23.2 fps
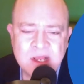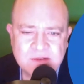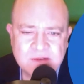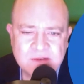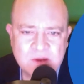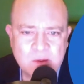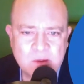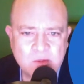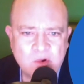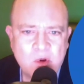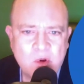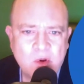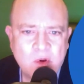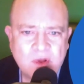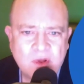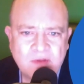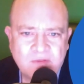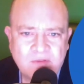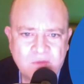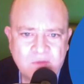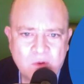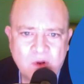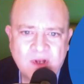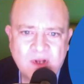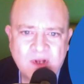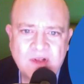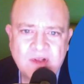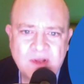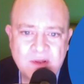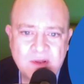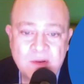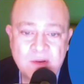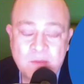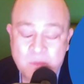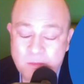So I'm calling for
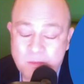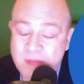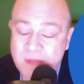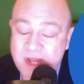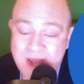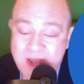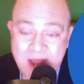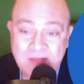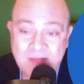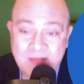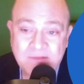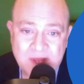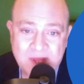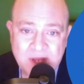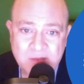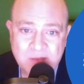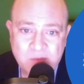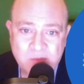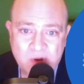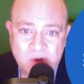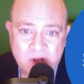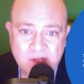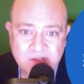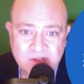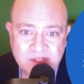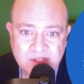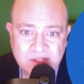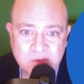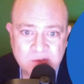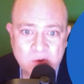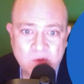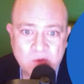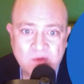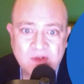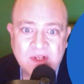a Manhattan-like
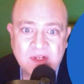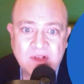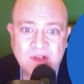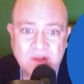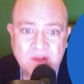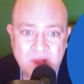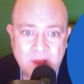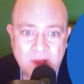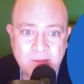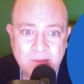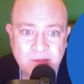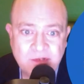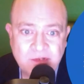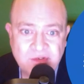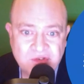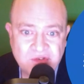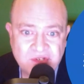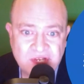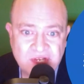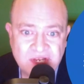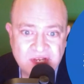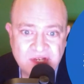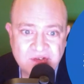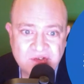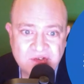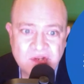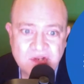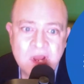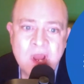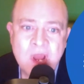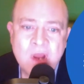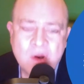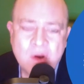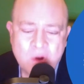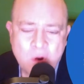project called the Climate Change
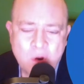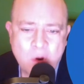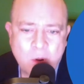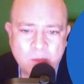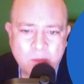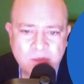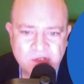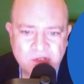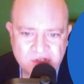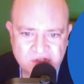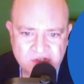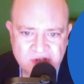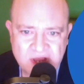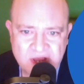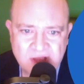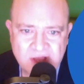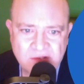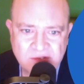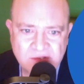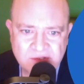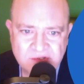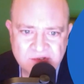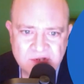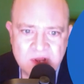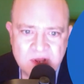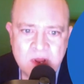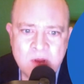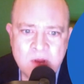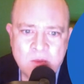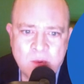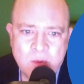Carbon Challenge,